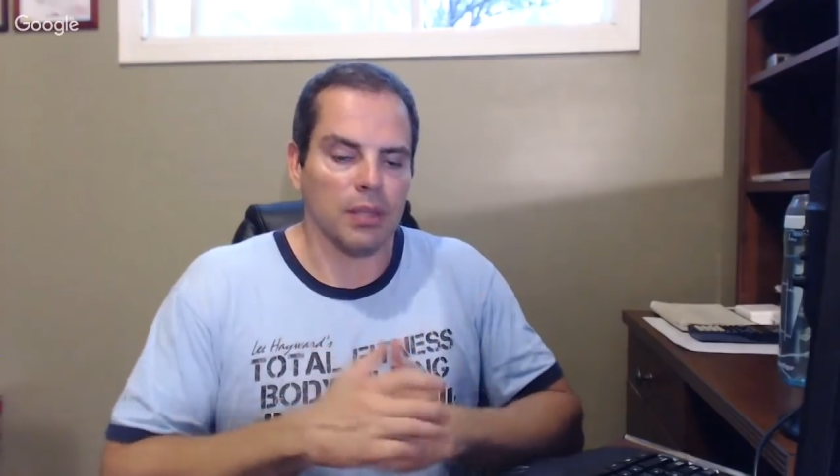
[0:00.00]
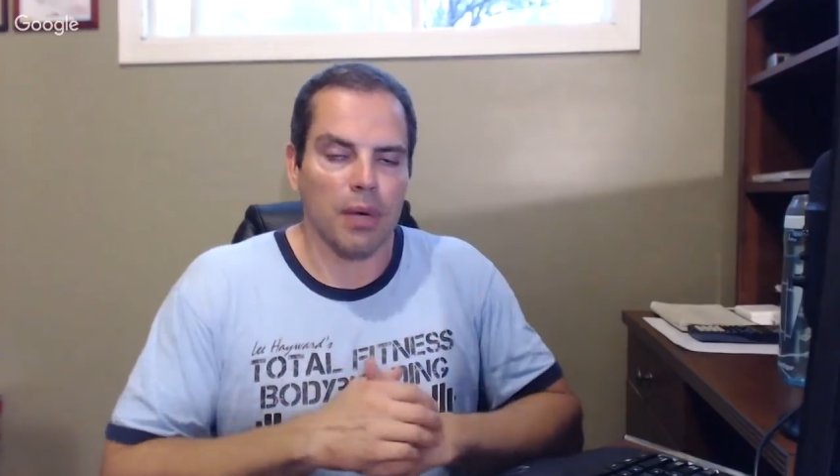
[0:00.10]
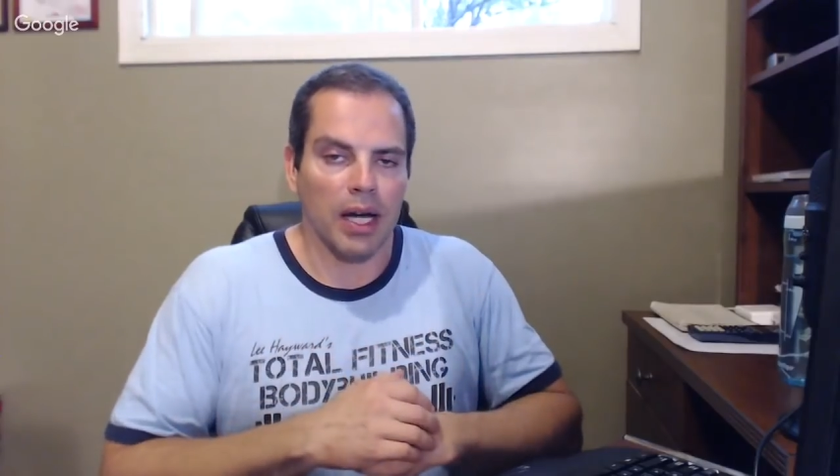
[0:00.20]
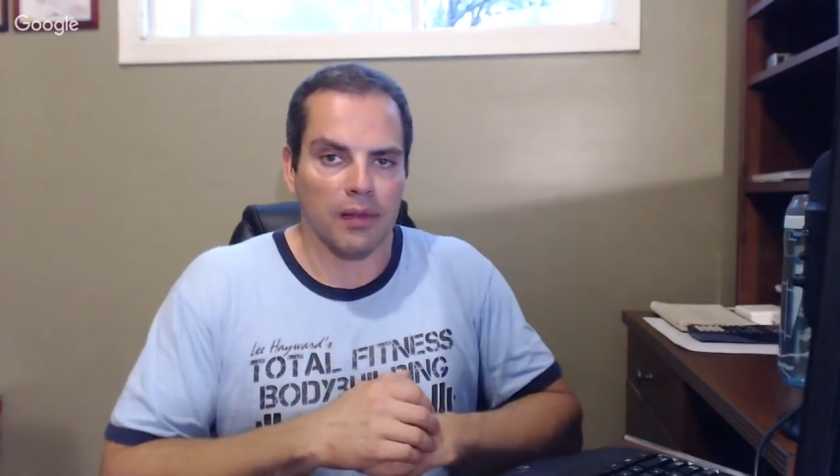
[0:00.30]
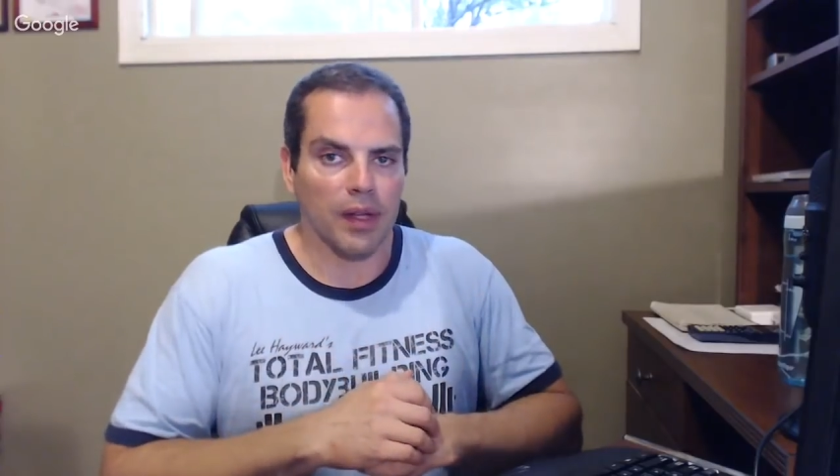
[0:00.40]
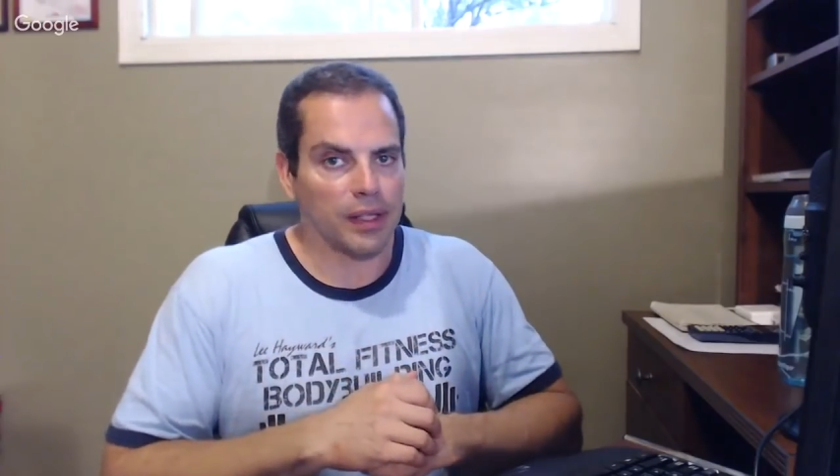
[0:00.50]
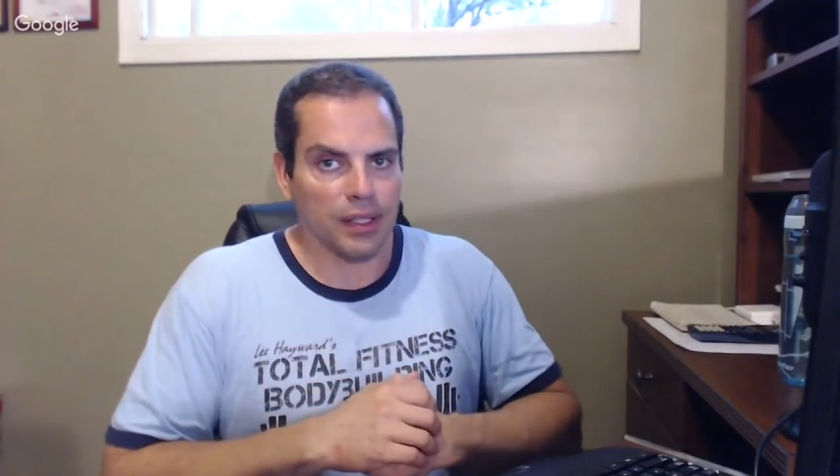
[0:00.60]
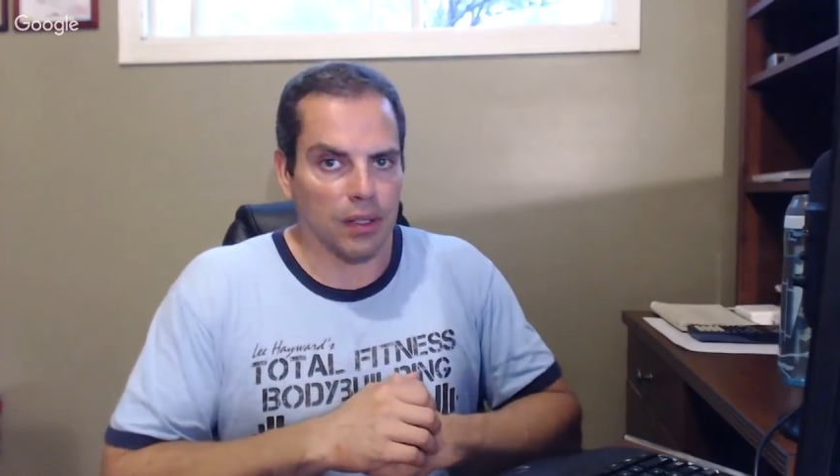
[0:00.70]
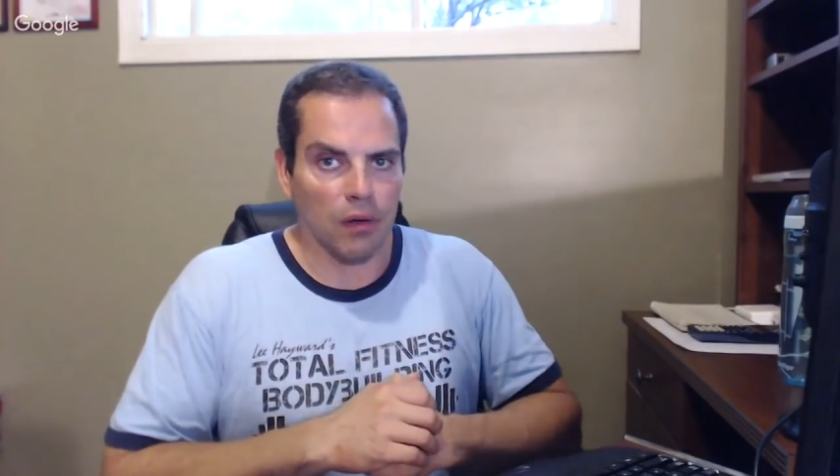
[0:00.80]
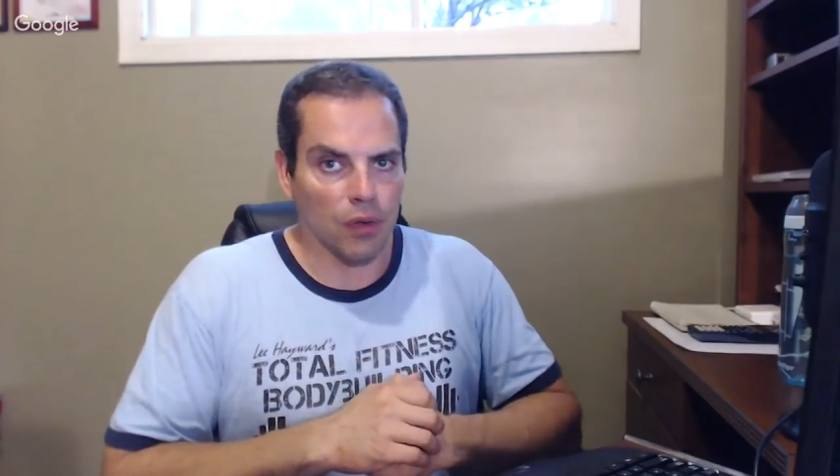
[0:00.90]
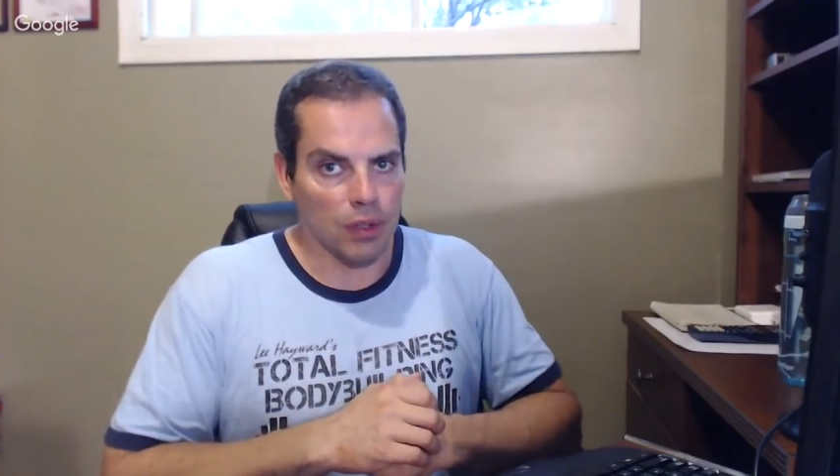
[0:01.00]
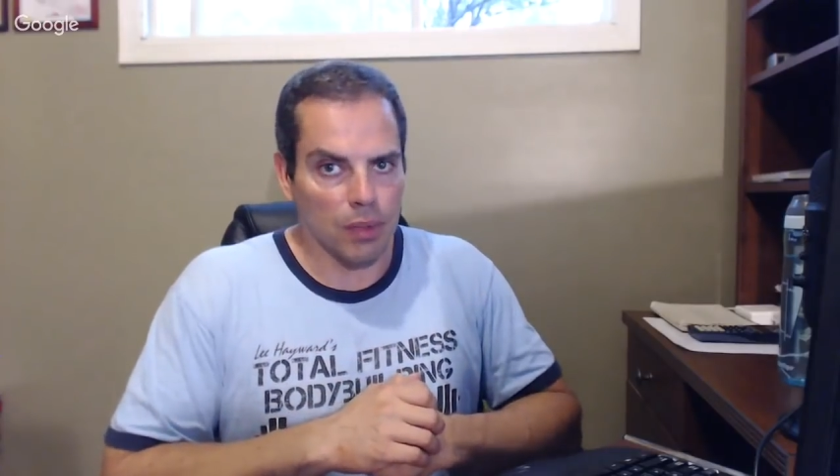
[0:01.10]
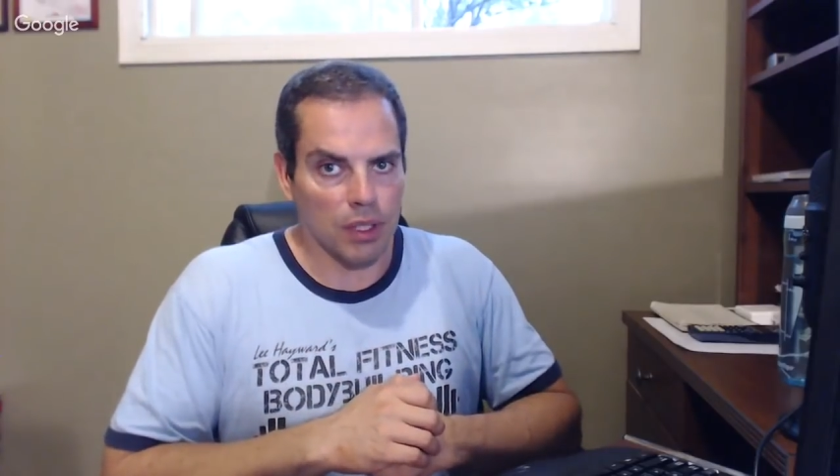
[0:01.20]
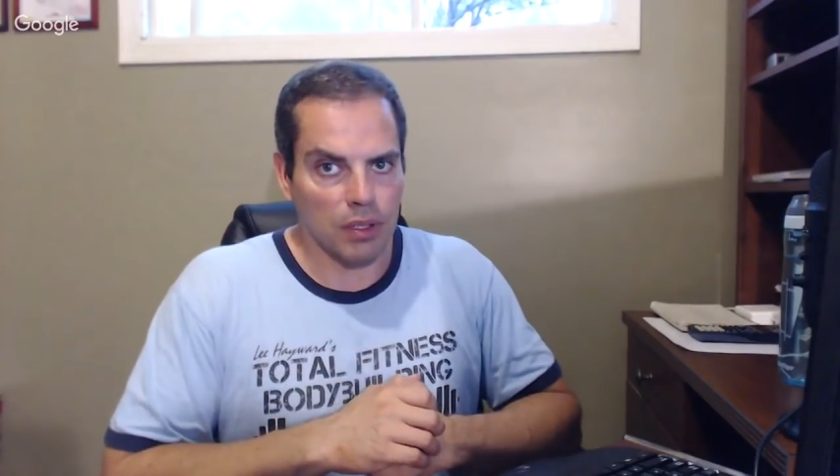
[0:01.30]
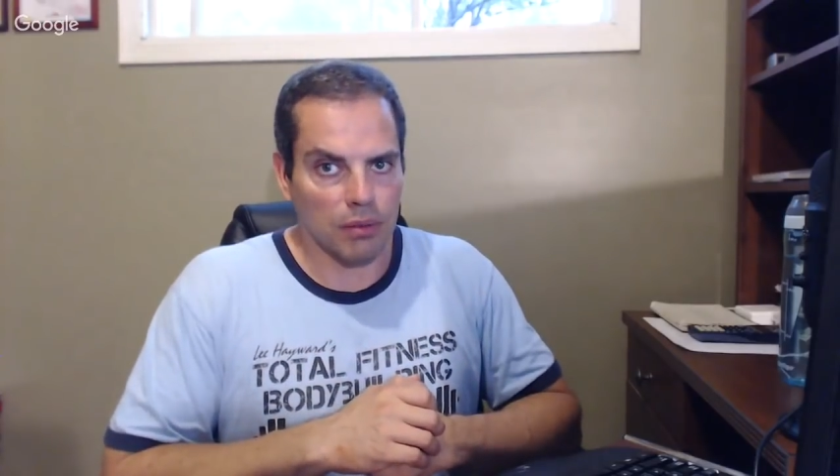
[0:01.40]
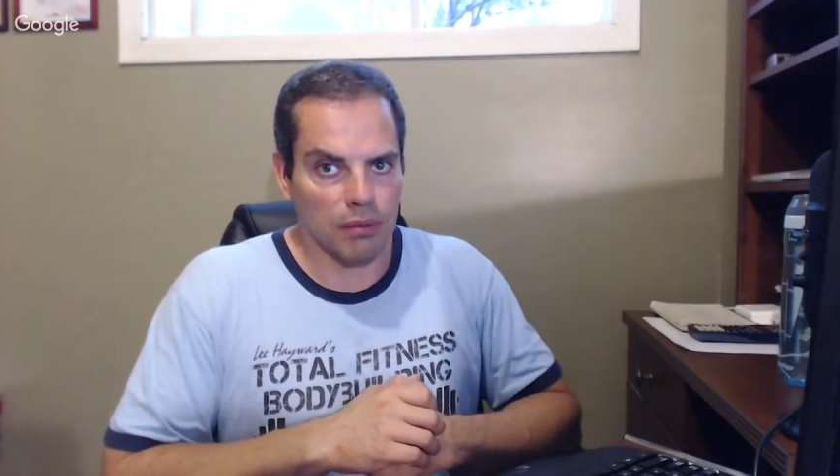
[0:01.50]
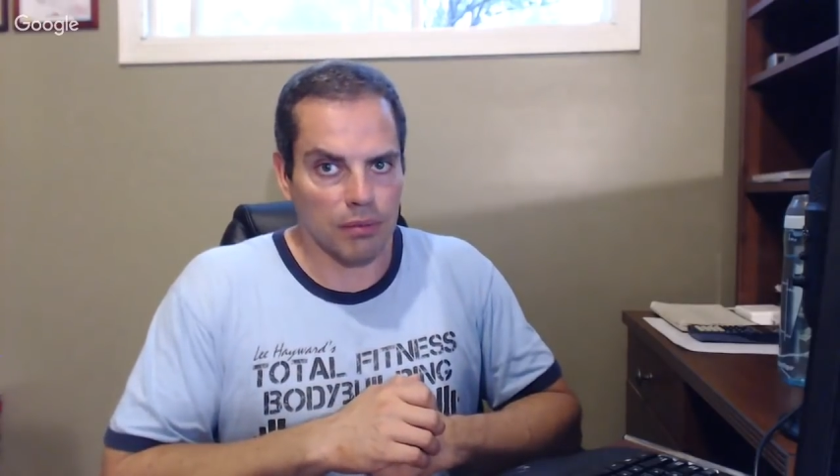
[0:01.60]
the body fat that's covering the muscle.